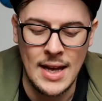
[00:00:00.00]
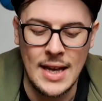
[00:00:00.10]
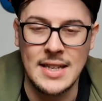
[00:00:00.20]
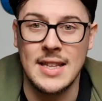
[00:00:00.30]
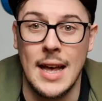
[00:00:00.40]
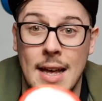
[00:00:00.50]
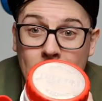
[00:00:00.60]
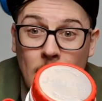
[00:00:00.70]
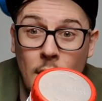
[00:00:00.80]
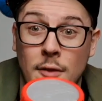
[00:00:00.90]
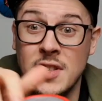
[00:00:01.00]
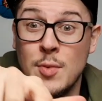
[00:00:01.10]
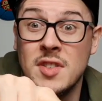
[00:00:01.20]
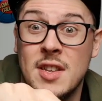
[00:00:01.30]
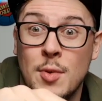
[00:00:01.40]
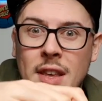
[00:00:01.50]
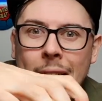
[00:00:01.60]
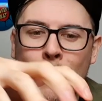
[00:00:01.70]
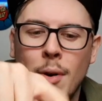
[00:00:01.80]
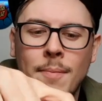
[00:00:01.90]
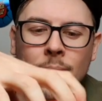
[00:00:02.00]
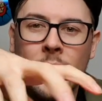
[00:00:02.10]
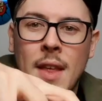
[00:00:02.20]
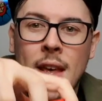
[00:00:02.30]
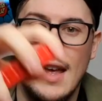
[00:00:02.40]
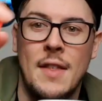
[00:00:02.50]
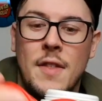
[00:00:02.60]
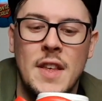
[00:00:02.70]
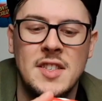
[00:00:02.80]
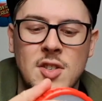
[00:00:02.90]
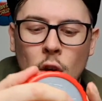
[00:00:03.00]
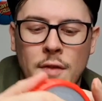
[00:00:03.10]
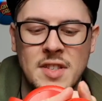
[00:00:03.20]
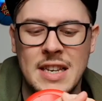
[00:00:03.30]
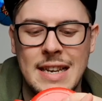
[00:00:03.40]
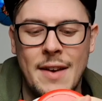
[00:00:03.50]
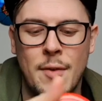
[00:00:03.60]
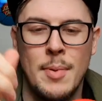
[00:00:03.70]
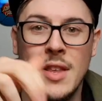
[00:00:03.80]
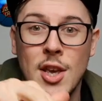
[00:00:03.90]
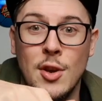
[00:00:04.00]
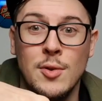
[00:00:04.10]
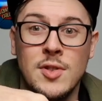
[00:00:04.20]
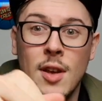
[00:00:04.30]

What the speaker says: is that, obviously we're still with the cap on, this has obviously never been used